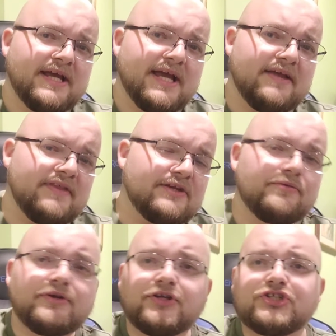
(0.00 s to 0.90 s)
And they
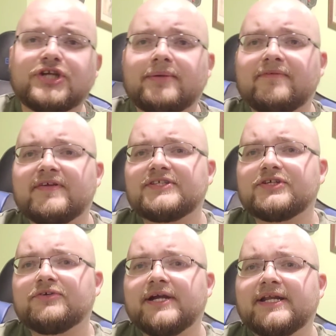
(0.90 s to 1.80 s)
do a good job of
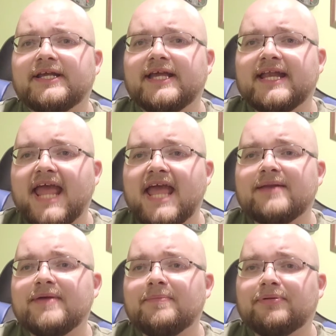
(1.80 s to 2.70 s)
integrating an
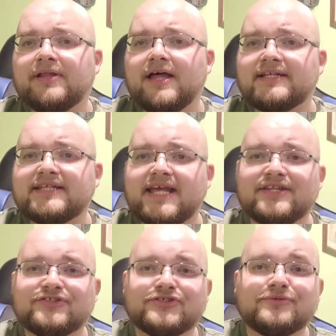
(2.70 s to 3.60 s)
anime plot
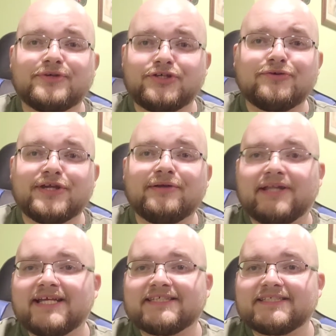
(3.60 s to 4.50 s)
into a Yu-Gi-Oh!
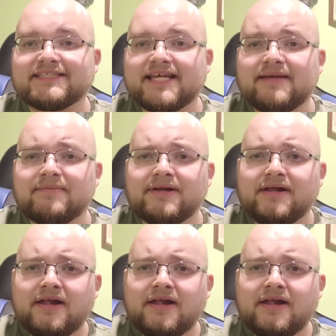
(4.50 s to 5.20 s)
License game.